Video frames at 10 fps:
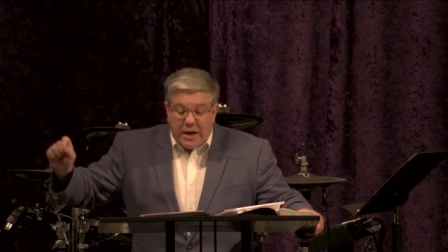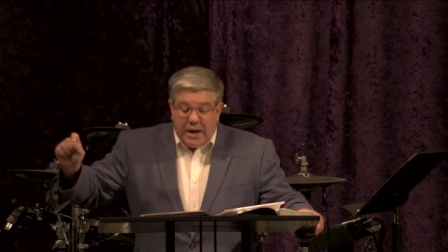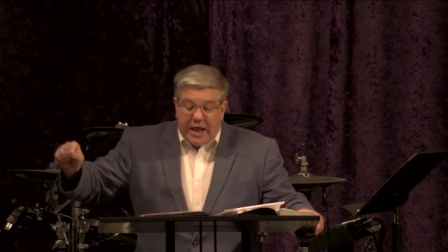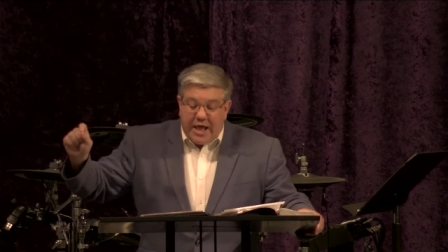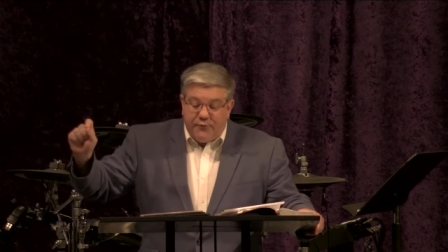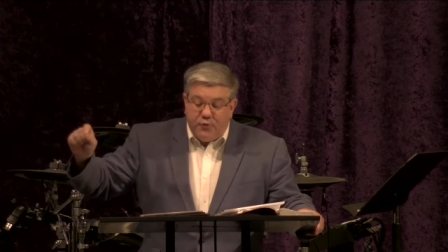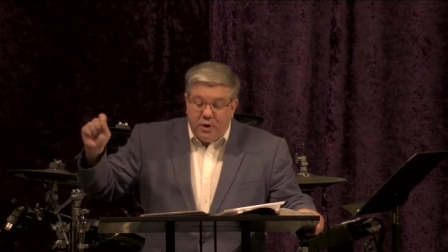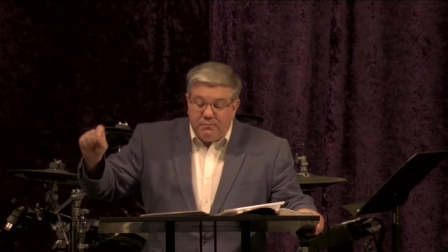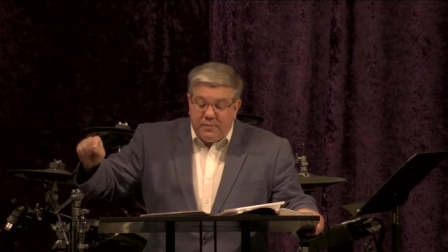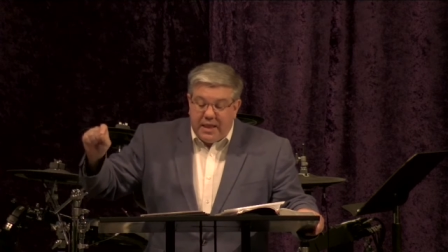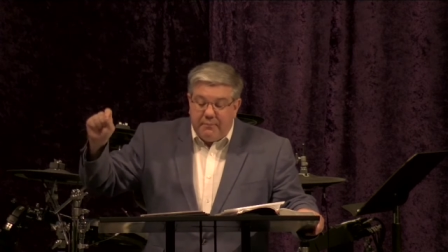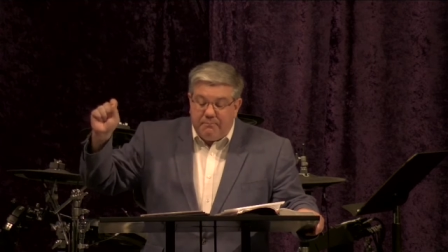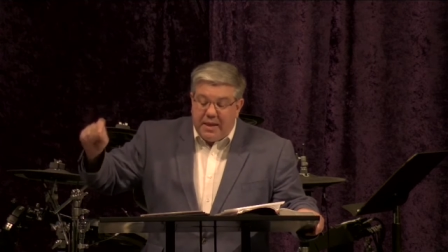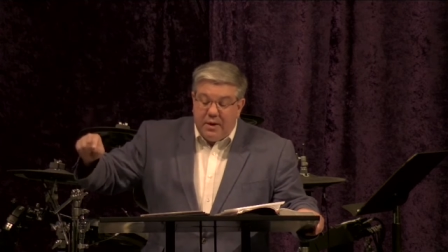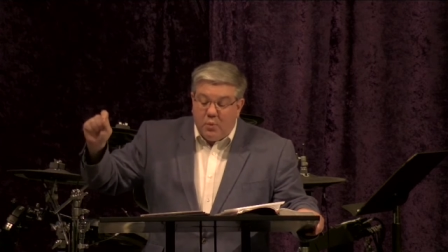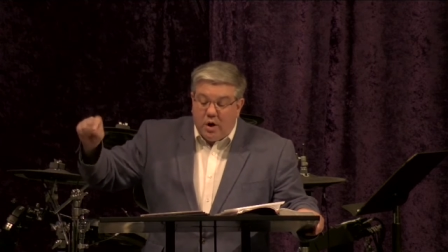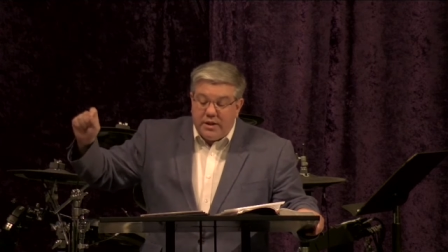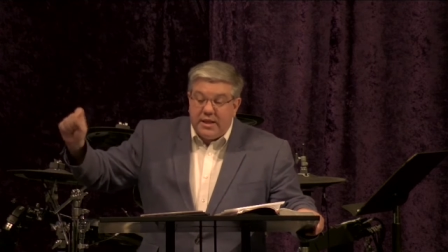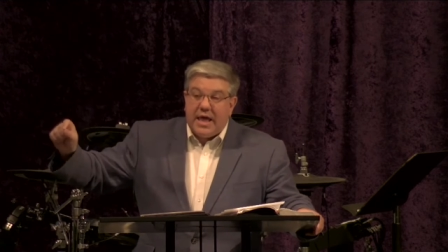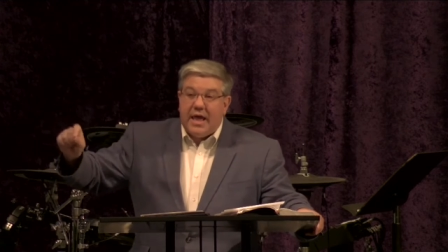what life would be
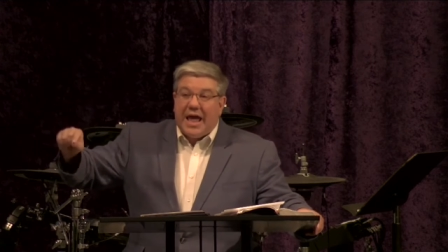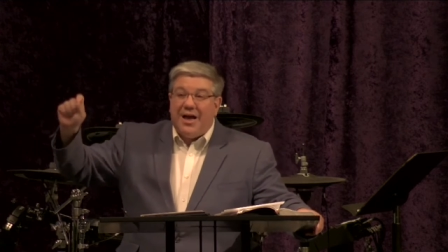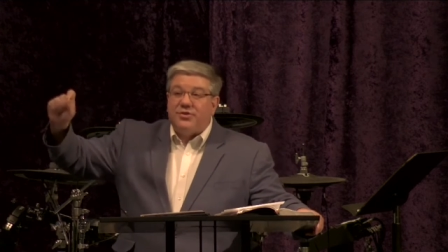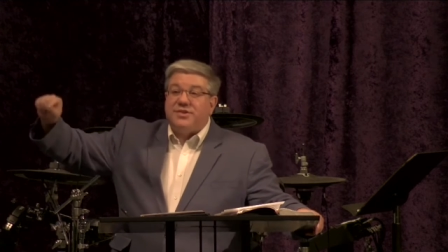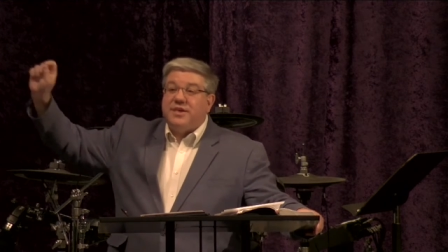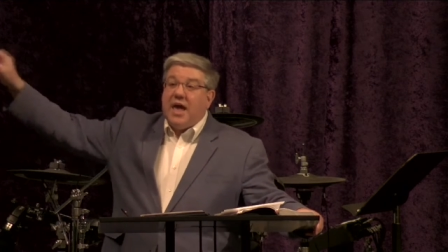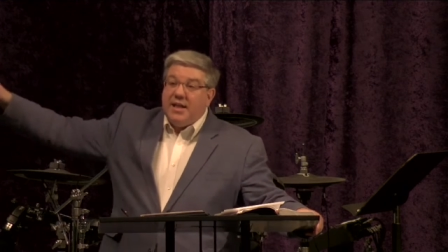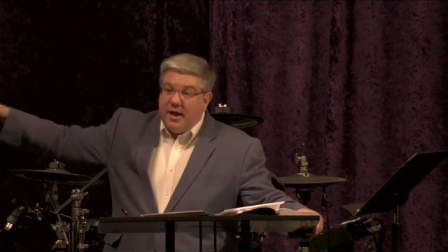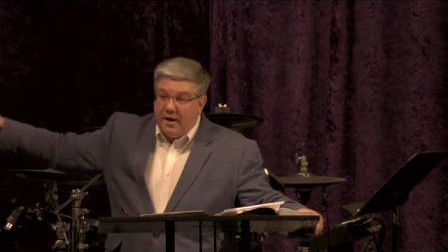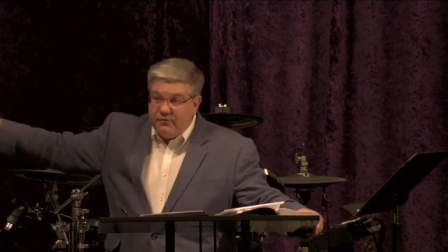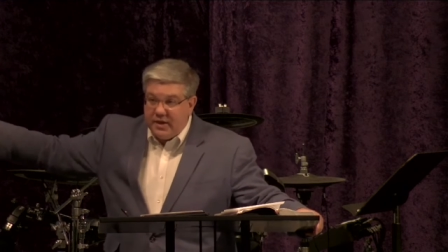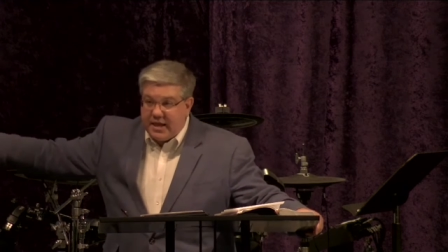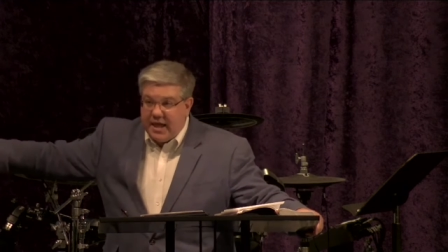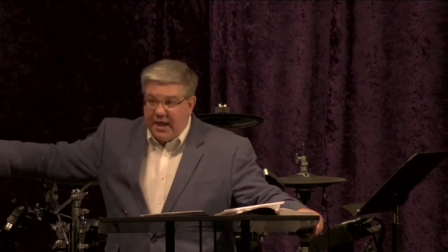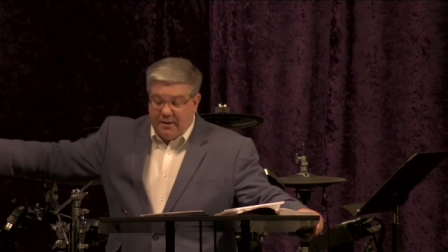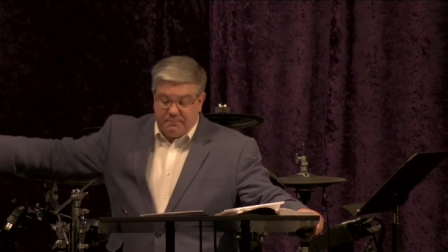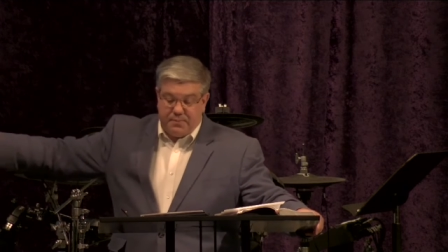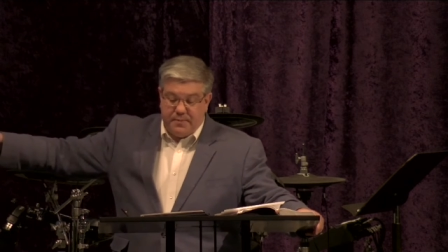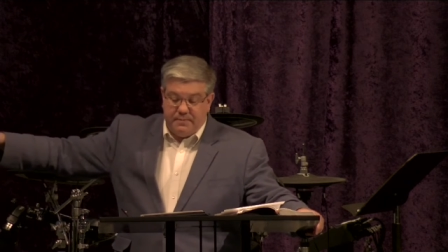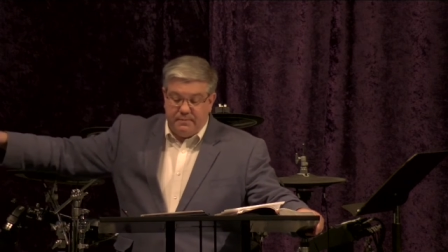one day outside of the
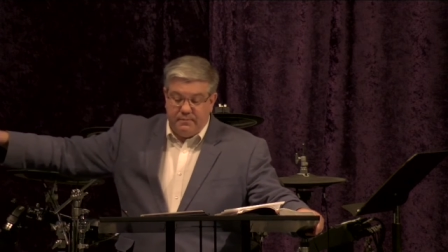camp.